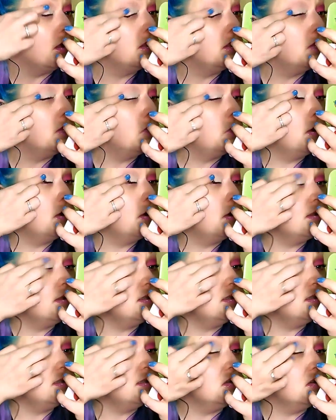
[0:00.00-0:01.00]
that we're going to
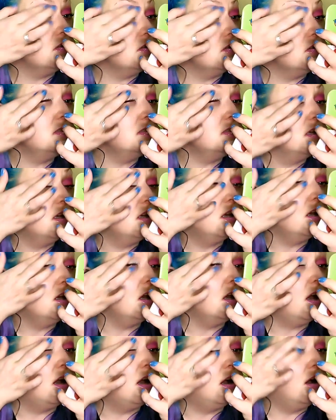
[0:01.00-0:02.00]
use
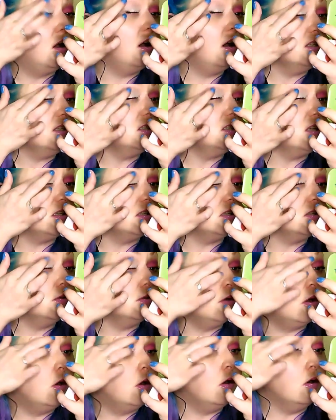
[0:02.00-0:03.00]
our eyeshadow
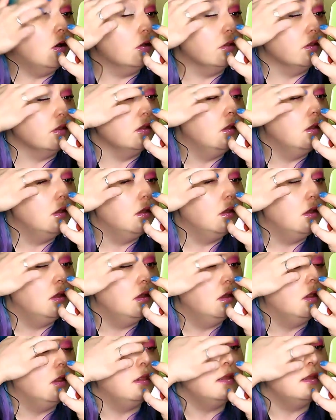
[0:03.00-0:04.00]
on.
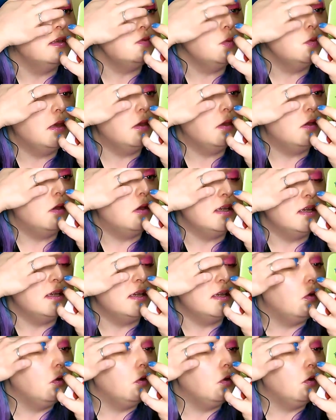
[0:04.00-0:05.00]
This will make your eyeshadow
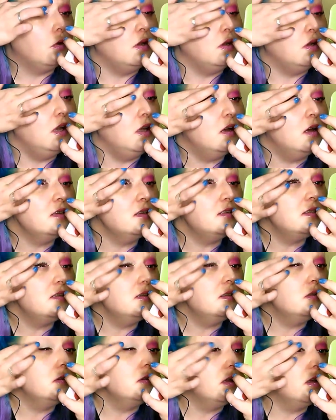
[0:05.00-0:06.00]
not only last
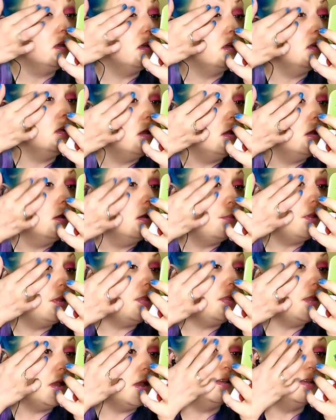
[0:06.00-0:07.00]
longer, but the
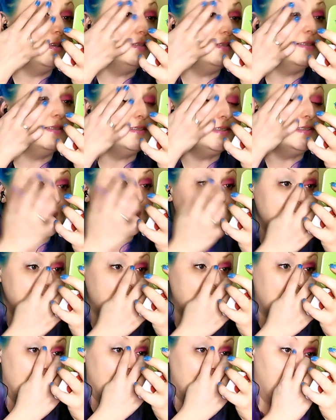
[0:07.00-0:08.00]
colours stand
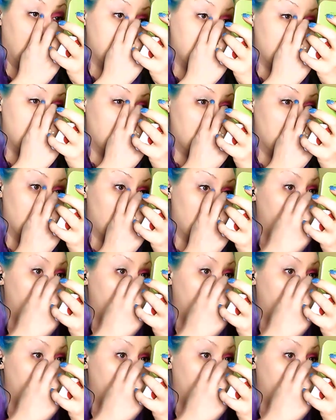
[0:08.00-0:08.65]
out more.